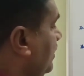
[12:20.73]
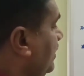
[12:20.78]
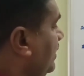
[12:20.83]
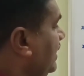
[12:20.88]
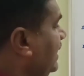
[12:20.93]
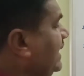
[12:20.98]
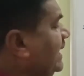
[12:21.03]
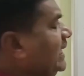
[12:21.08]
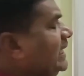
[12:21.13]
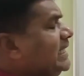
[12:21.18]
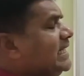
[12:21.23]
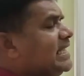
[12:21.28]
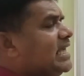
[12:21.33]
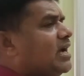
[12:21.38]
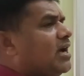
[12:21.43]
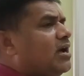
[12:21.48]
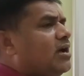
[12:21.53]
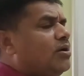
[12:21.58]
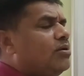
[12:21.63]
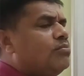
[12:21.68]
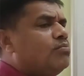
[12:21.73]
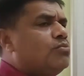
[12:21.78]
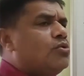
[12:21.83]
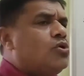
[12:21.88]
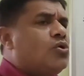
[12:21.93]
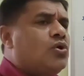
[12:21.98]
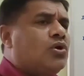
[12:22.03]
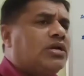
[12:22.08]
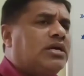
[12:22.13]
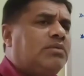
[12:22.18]
In India,
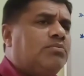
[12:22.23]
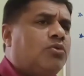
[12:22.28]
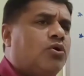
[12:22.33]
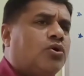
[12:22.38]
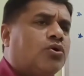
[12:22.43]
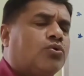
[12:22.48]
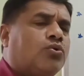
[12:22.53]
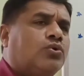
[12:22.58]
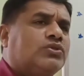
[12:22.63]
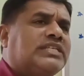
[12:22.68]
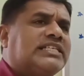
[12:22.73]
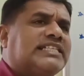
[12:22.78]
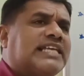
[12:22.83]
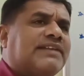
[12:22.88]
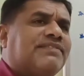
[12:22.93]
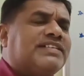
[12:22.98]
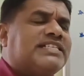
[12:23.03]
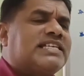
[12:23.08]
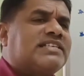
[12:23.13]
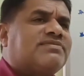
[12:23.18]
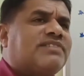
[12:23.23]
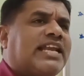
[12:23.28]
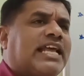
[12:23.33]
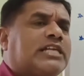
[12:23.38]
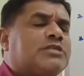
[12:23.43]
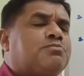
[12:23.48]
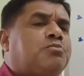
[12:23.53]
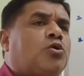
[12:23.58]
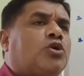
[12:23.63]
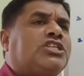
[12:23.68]
more and more goods and services were
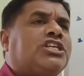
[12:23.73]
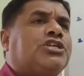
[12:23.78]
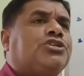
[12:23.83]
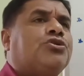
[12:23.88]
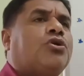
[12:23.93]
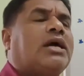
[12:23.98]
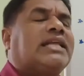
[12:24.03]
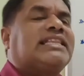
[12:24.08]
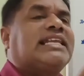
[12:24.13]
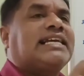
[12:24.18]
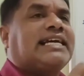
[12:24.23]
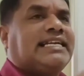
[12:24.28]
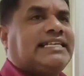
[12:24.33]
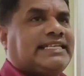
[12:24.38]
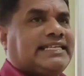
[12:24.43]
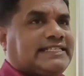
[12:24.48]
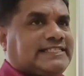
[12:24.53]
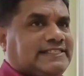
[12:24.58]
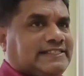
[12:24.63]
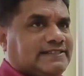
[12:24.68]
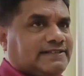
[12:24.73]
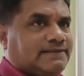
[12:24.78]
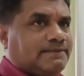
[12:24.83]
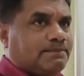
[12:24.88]
exported to other countries.